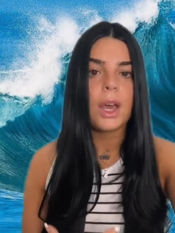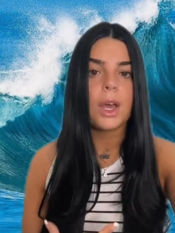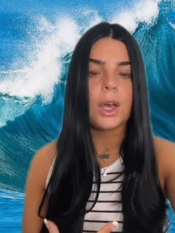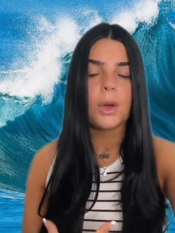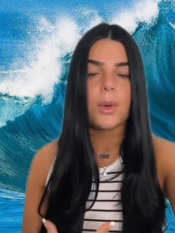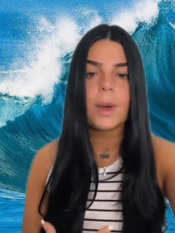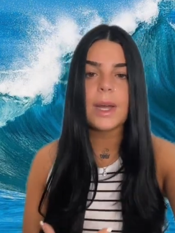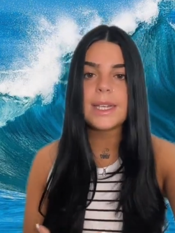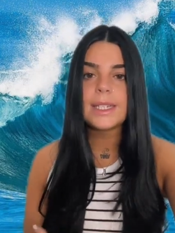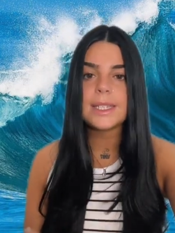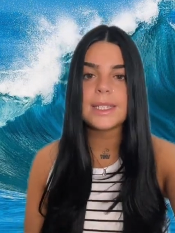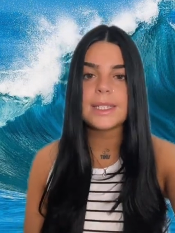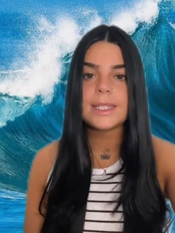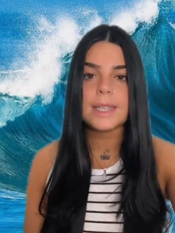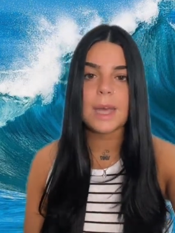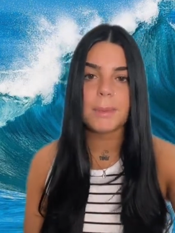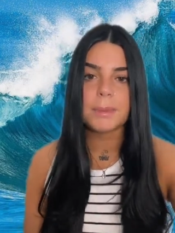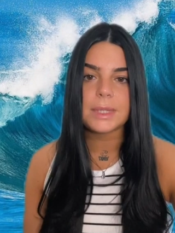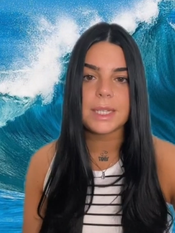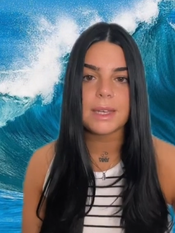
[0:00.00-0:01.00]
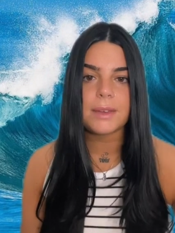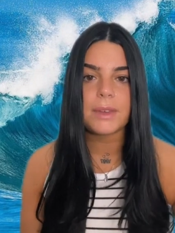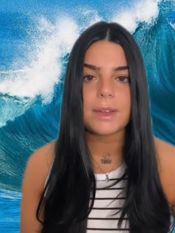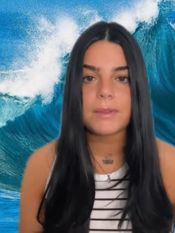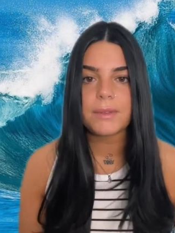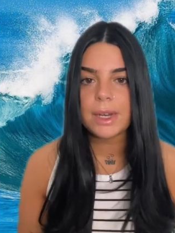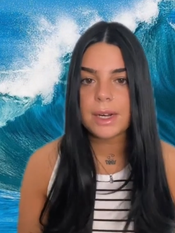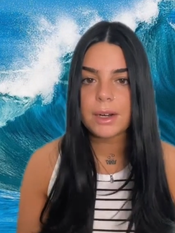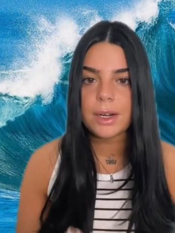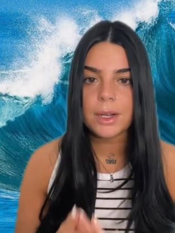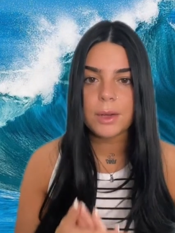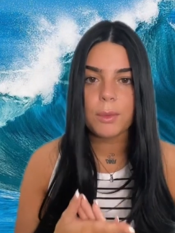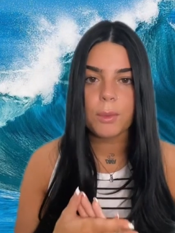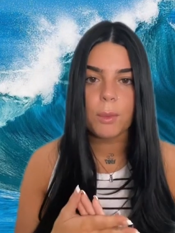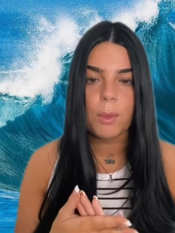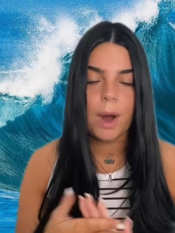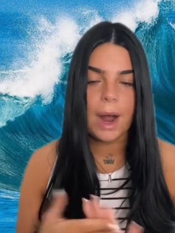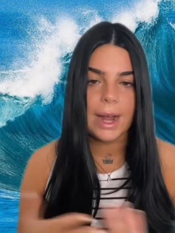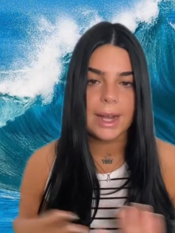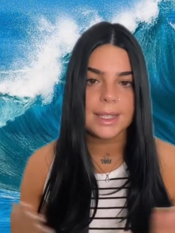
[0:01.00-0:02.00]
quite deceptive and very
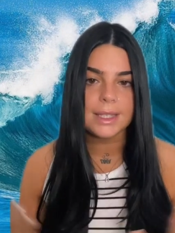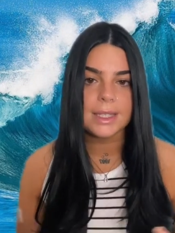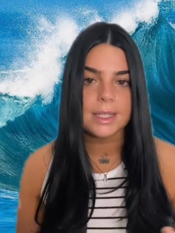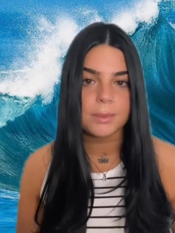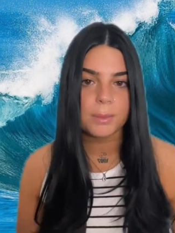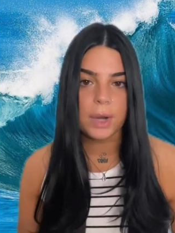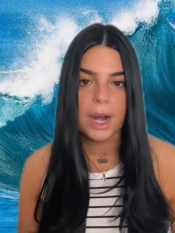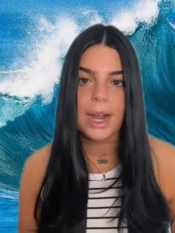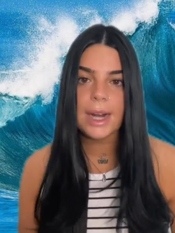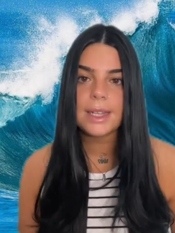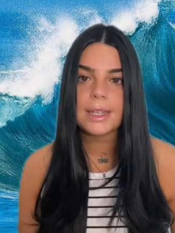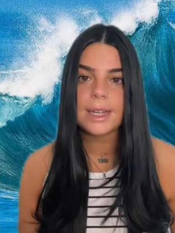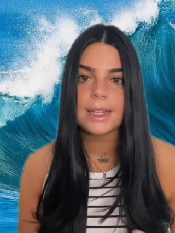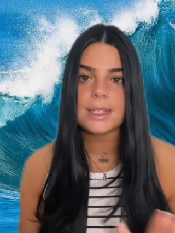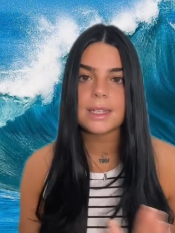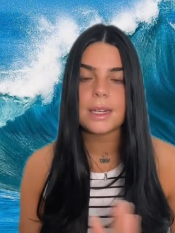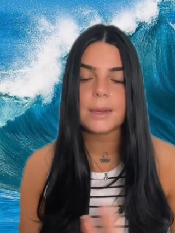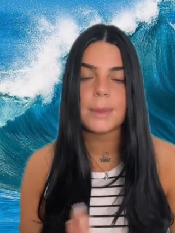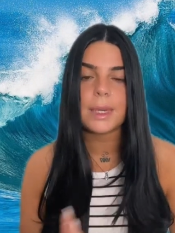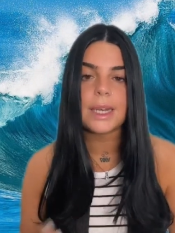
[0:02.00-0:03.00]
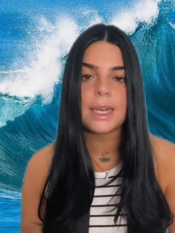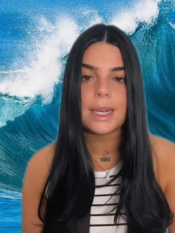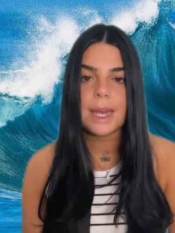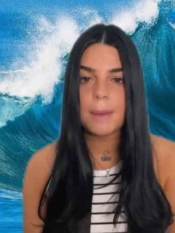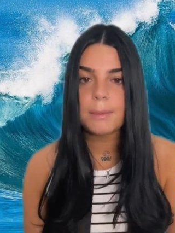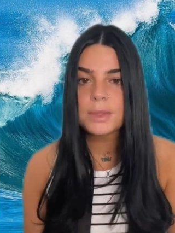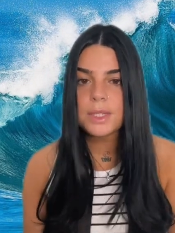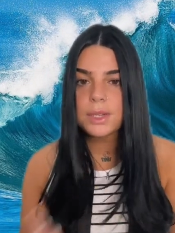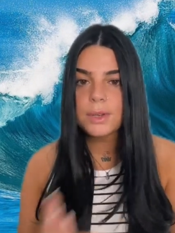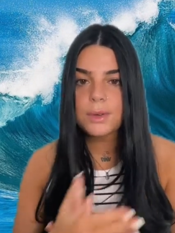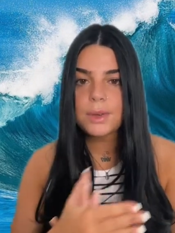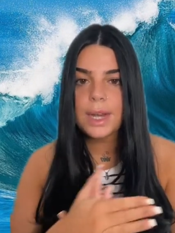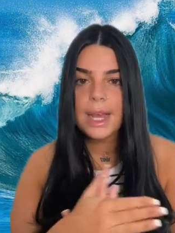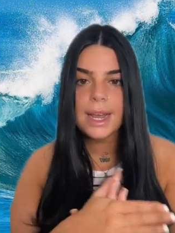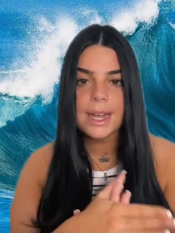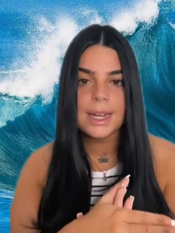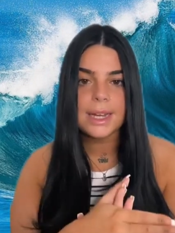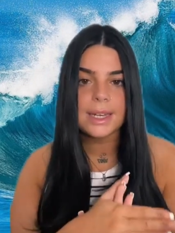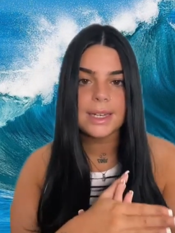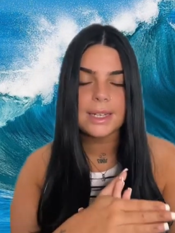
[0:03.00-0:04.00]
widespread, and that's going to be Neptune
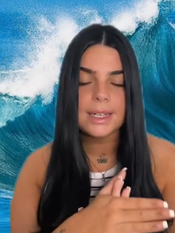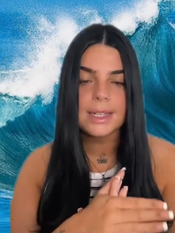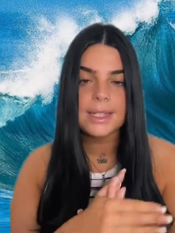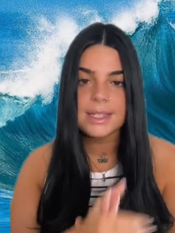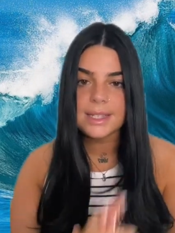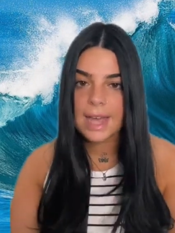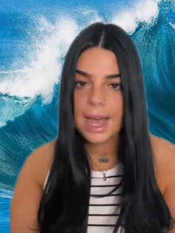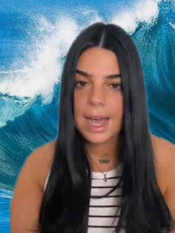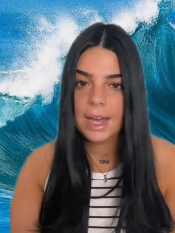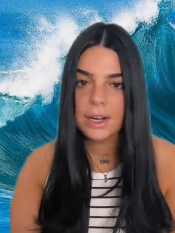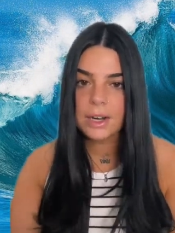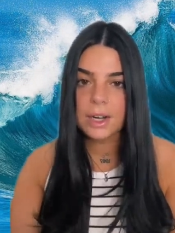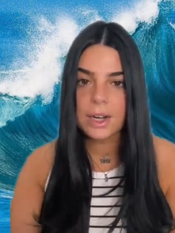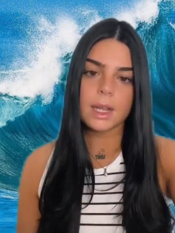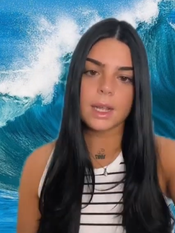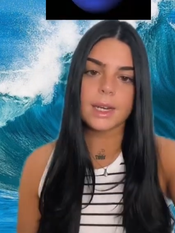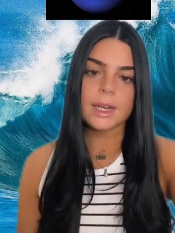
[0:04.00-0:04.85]
and Saturn.